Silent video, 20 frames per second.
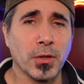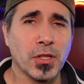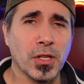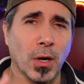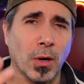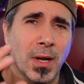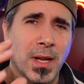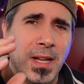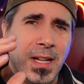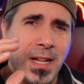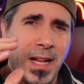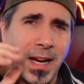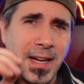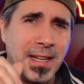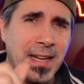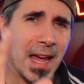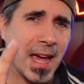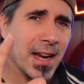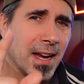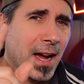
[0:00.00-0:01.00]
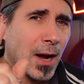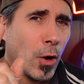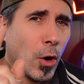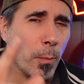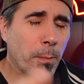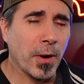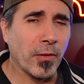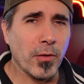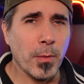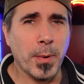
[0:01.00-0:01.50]
So again, I
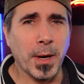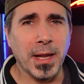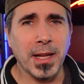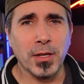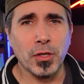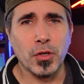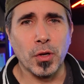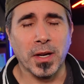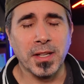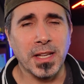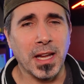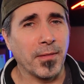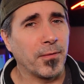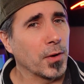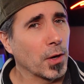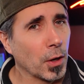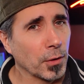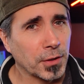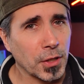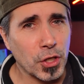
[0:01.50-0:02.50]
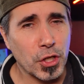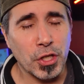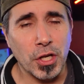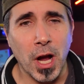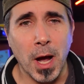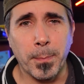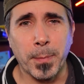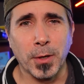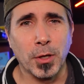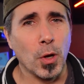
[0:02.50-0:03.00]
hope everybody enjoyed that. If you're out there
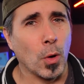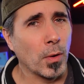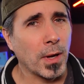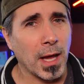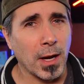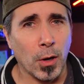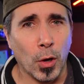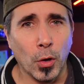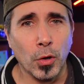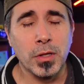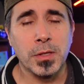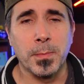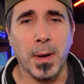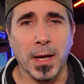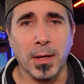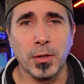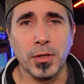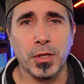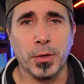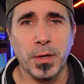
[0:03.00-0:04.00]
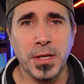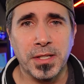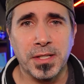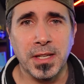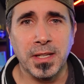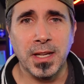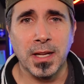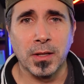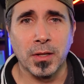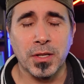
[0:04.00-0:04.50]
shopping, don't get hosed by those
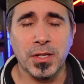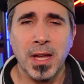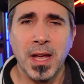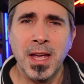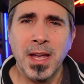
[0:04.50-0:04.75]
greasy dealers.